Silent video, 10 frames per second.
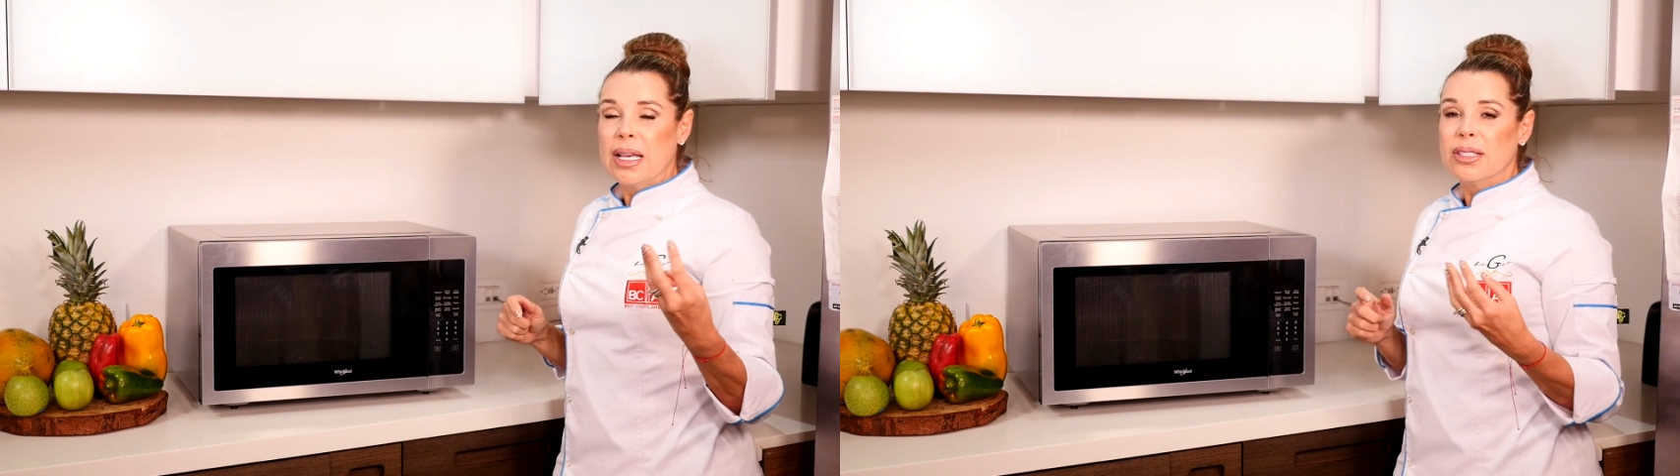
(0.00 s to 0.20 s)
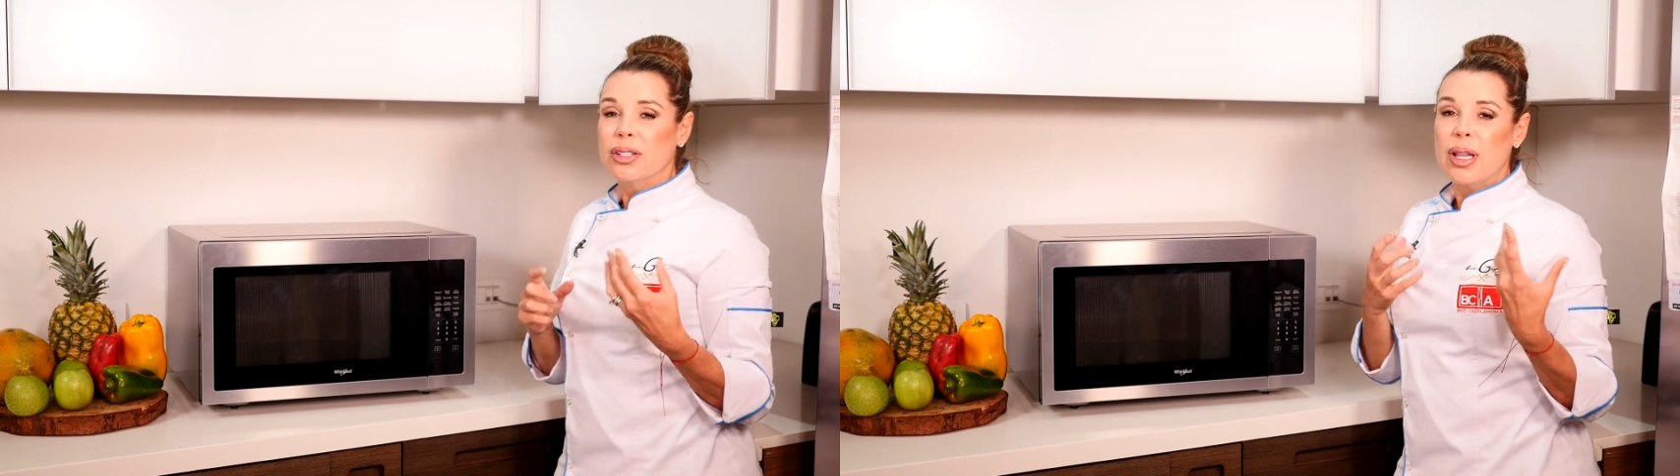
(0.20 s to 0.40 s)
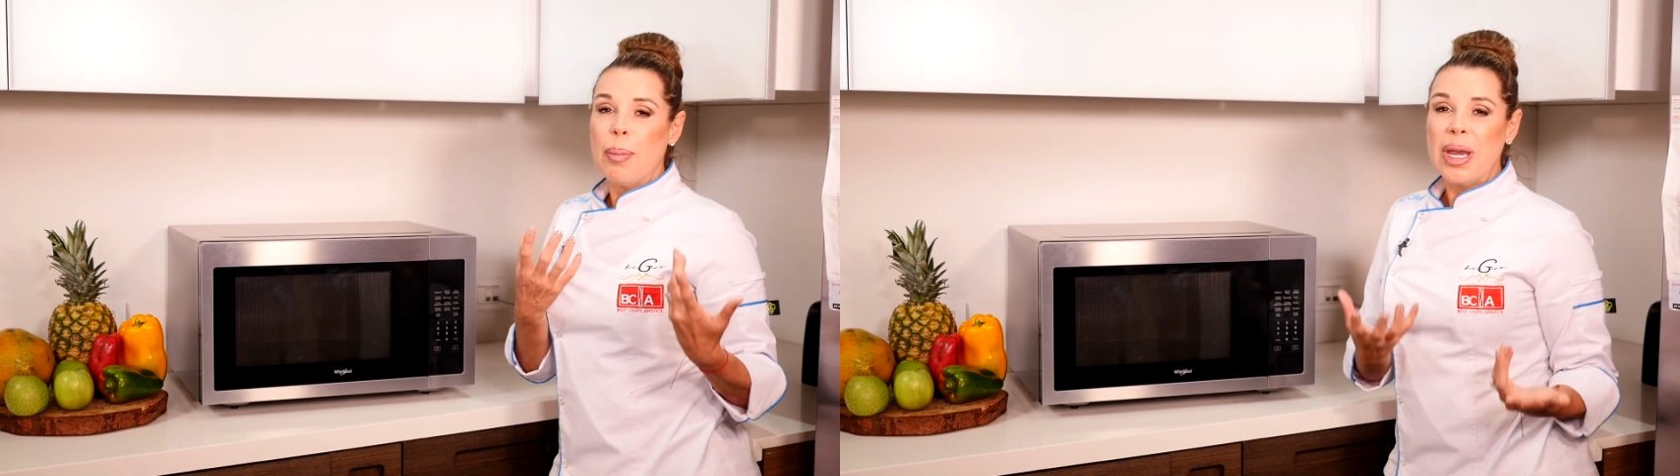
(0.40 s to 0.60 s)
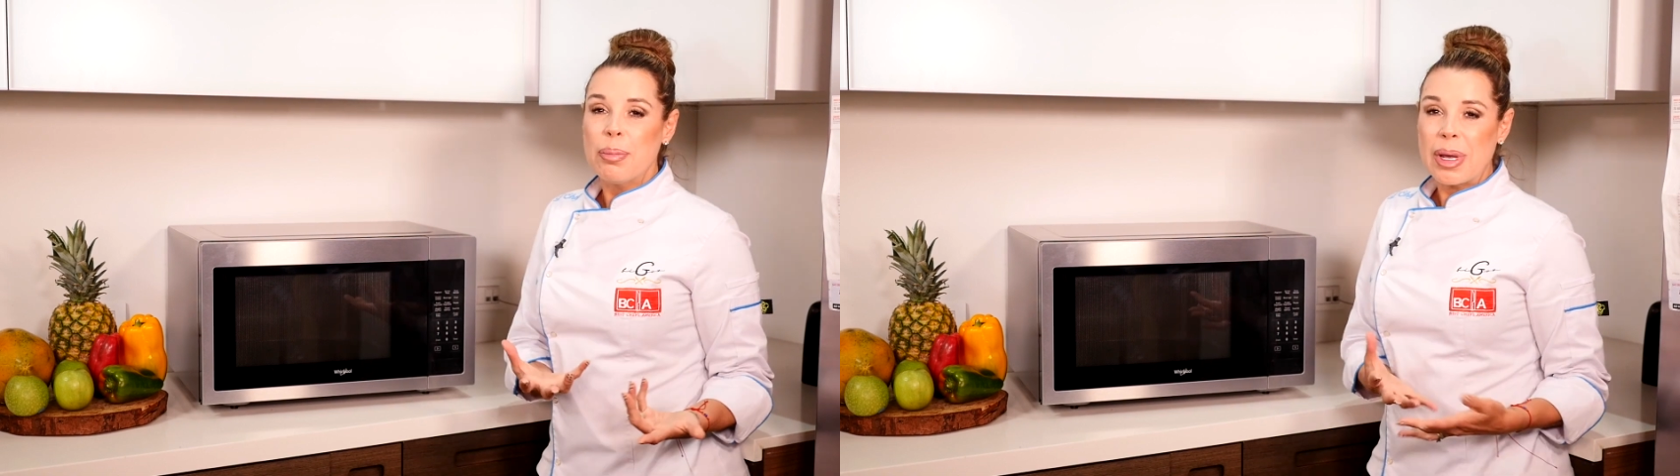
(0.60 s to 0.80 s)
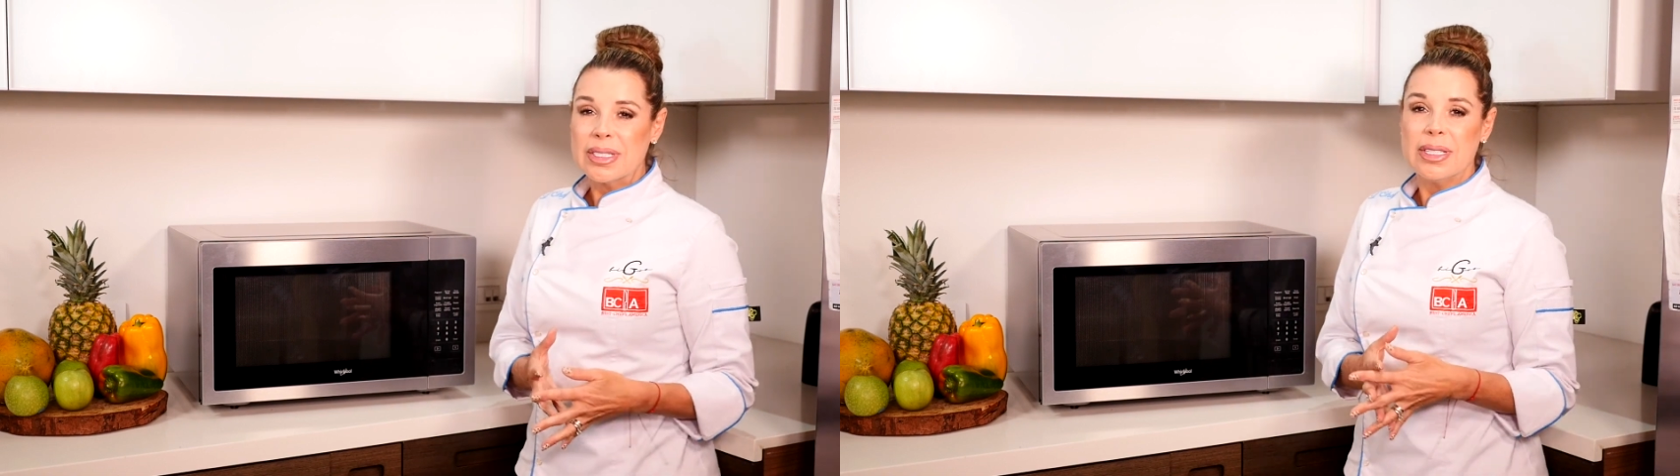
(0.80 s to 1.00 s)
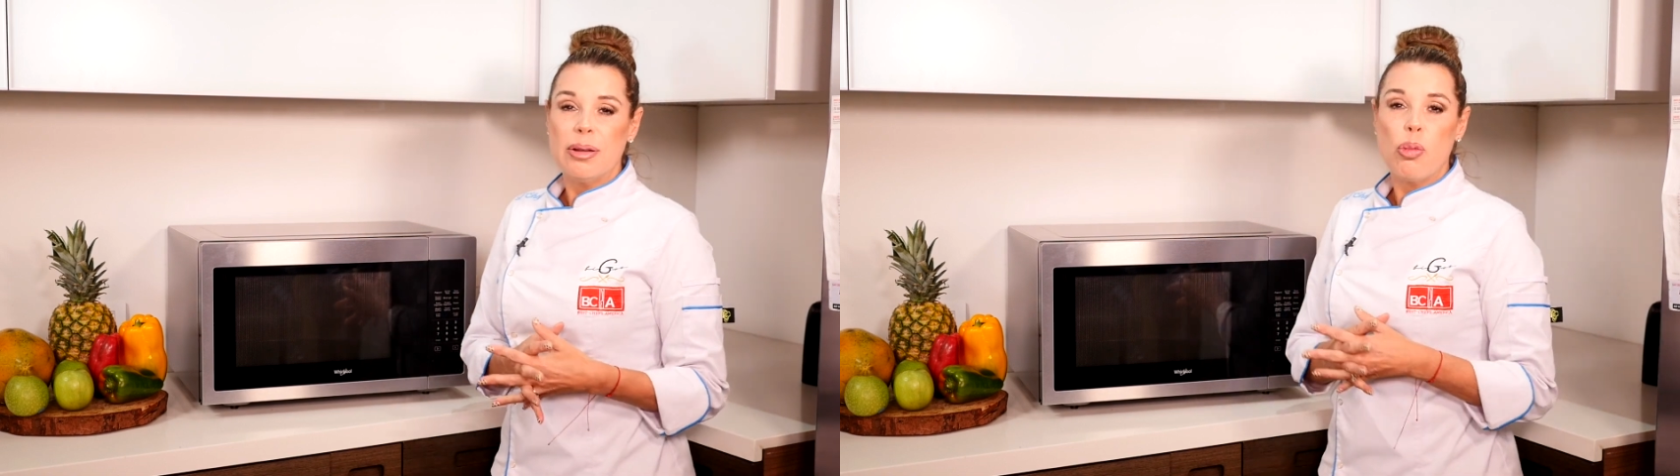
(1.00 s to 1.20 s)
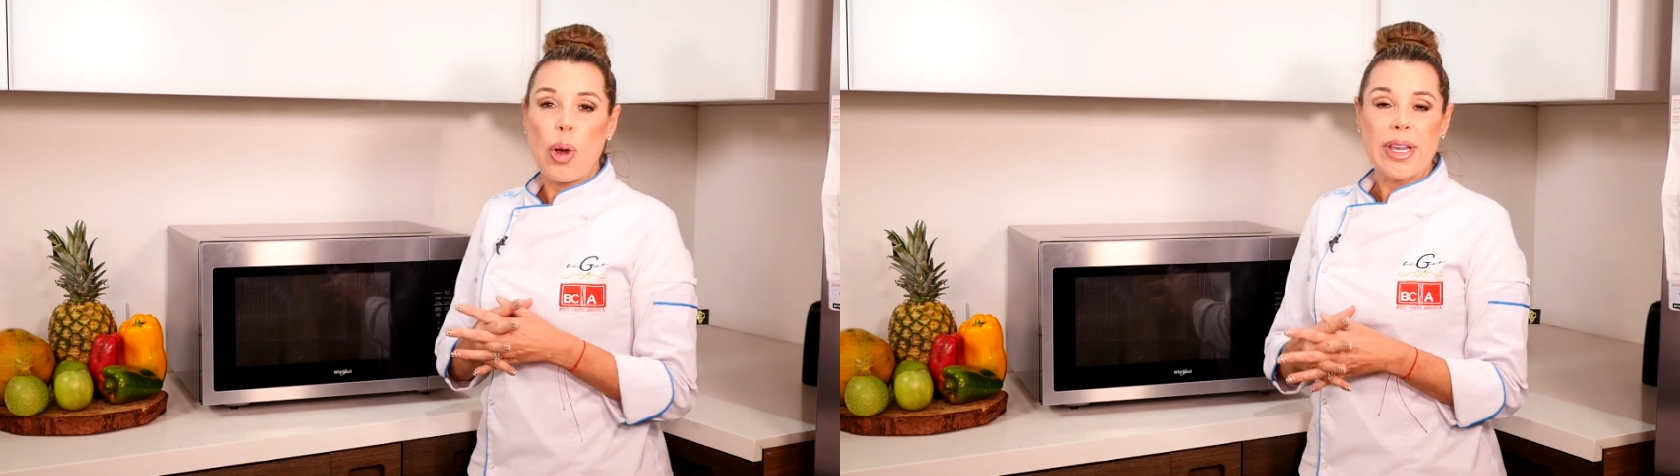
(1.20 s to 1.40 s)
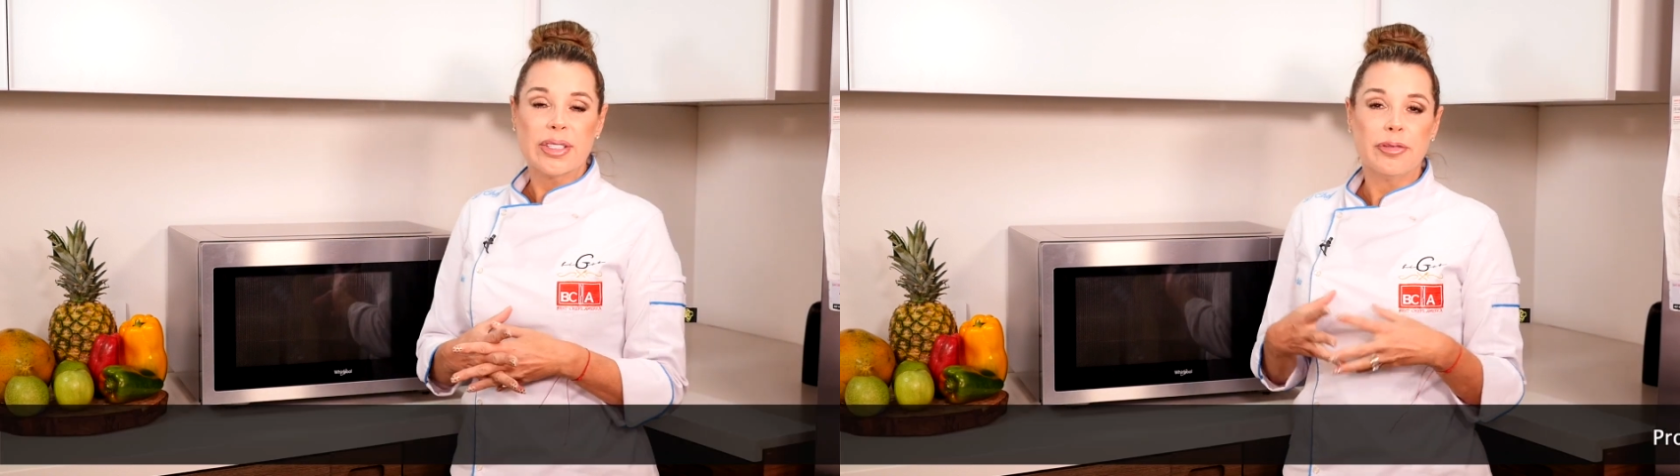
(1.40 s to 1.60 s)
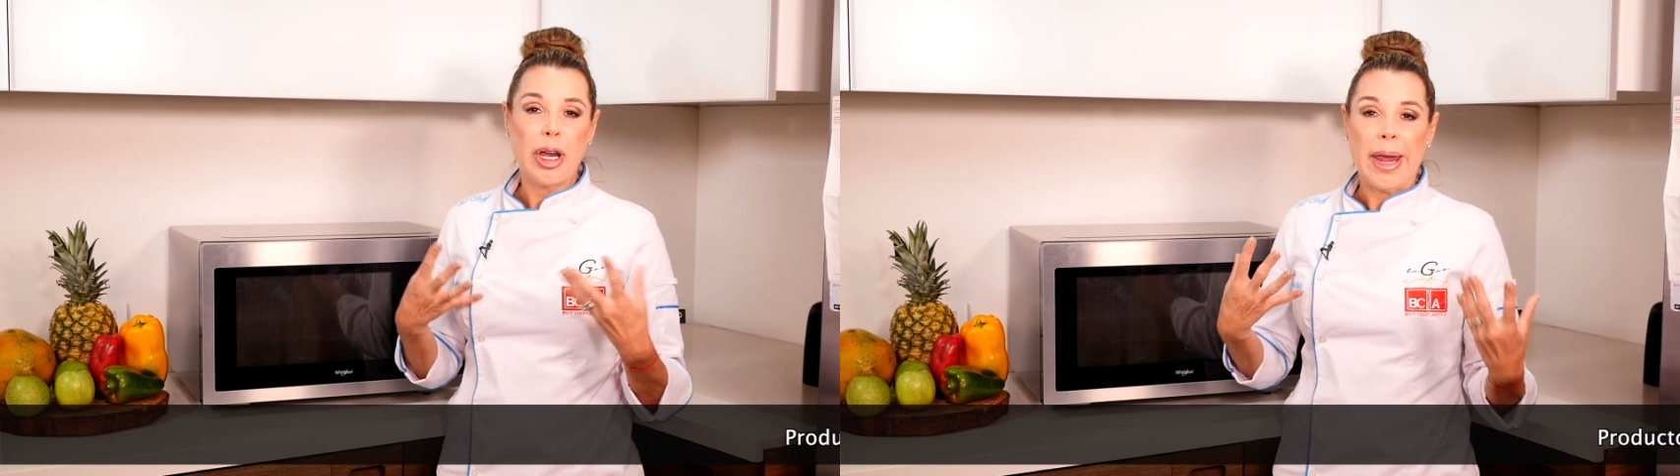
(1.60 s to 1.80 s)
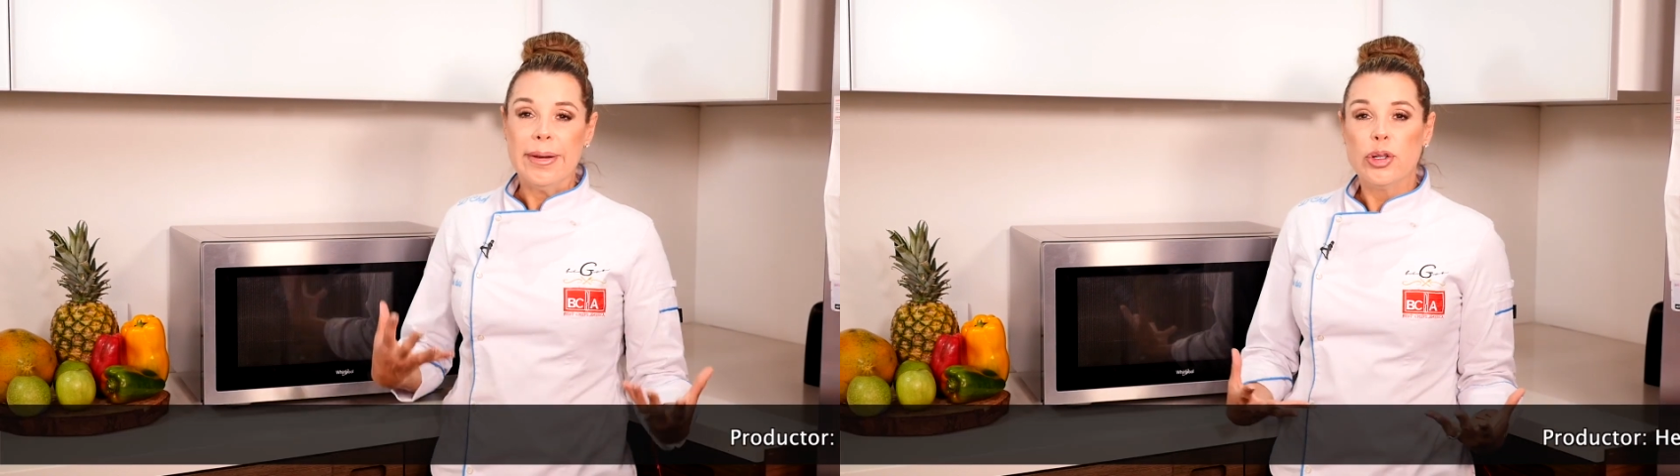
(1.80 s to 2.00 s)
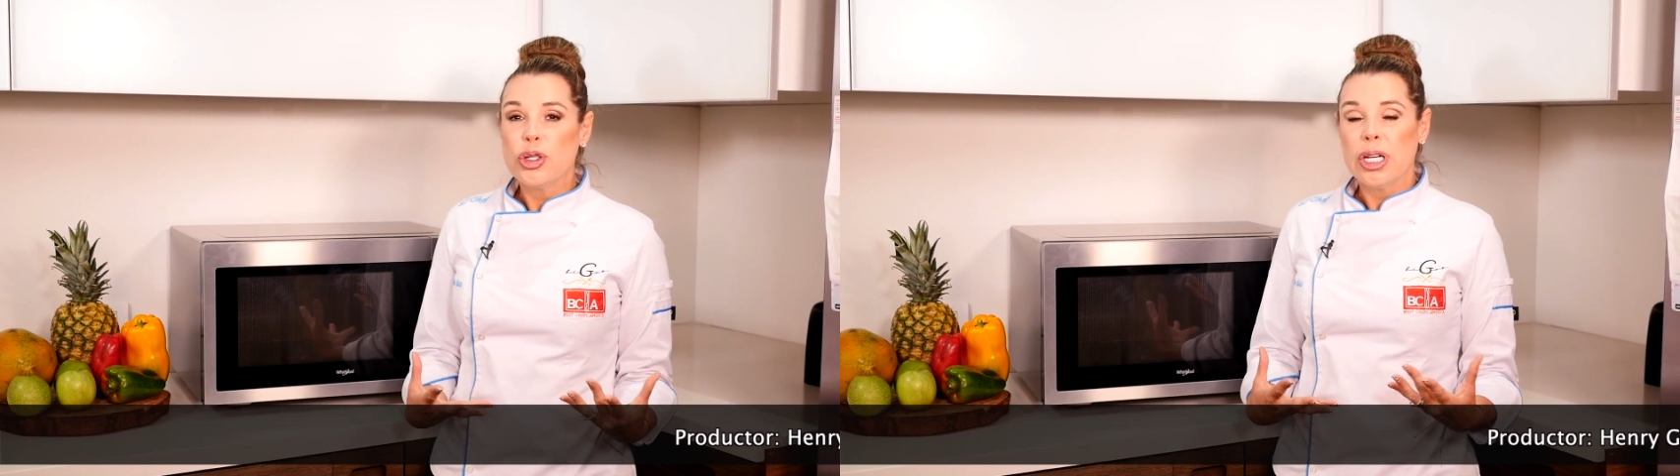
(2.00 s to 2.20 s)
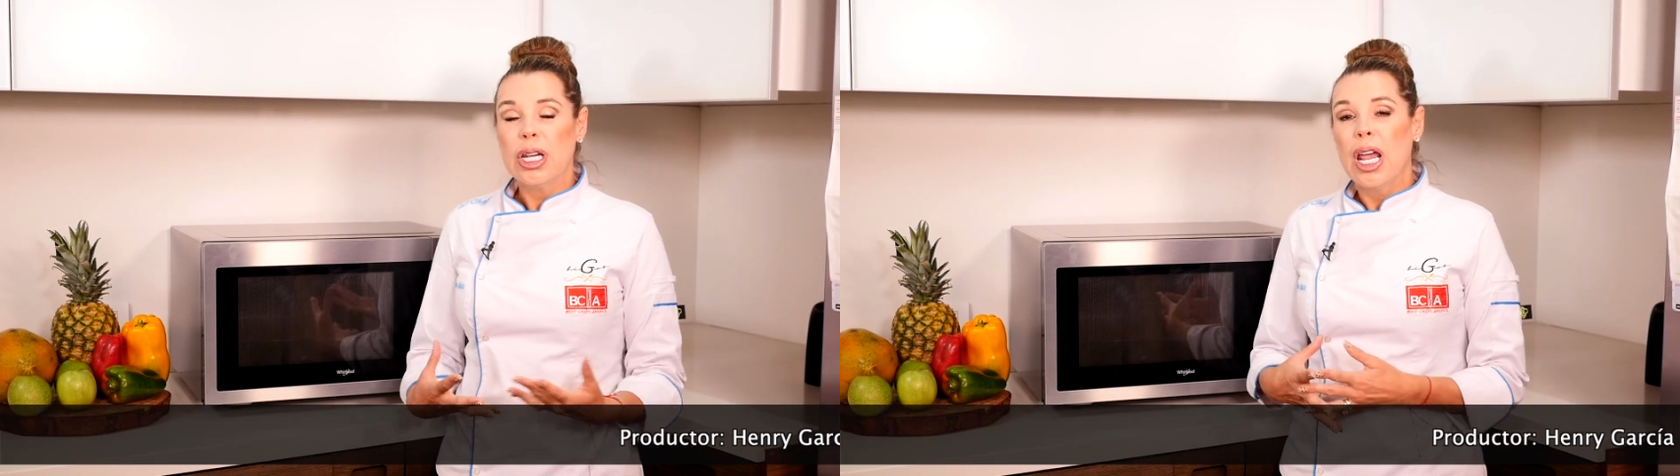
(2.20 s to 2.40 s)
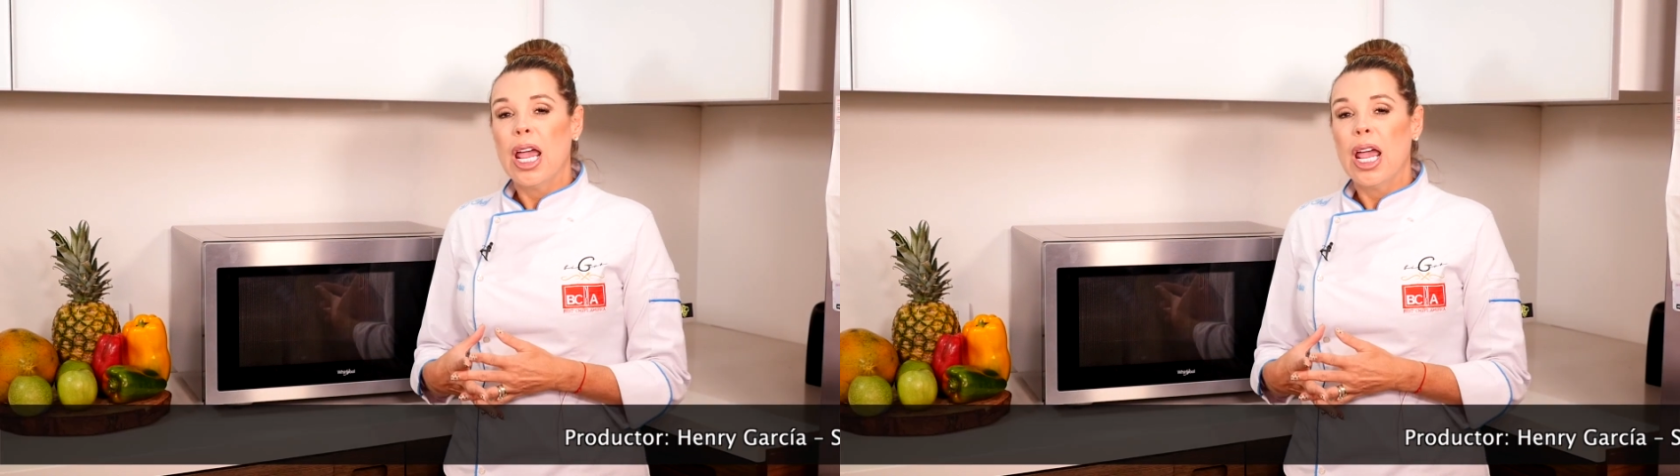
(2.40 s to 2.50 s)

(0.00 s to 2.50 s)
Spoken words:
So that minimizes the waste of energy